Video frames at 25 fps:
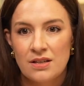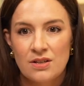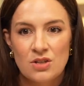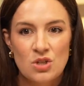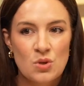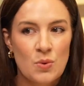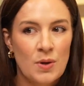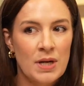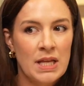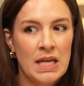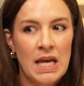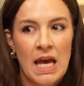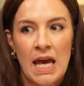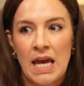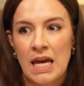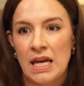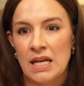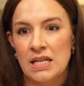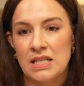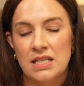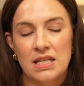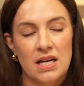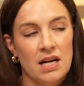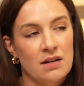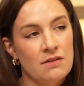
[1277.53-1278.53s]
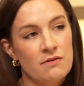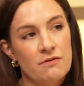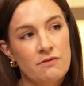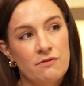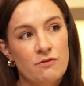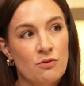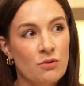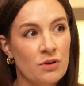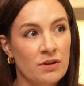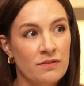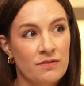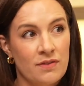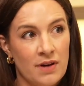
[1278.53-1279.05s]
28 to kind of
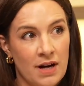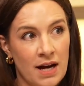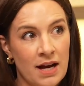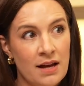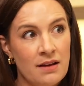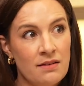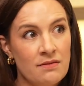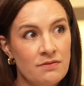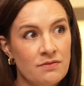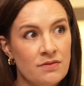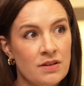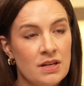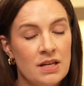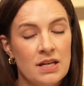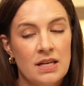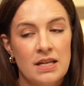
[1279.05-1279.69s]
45.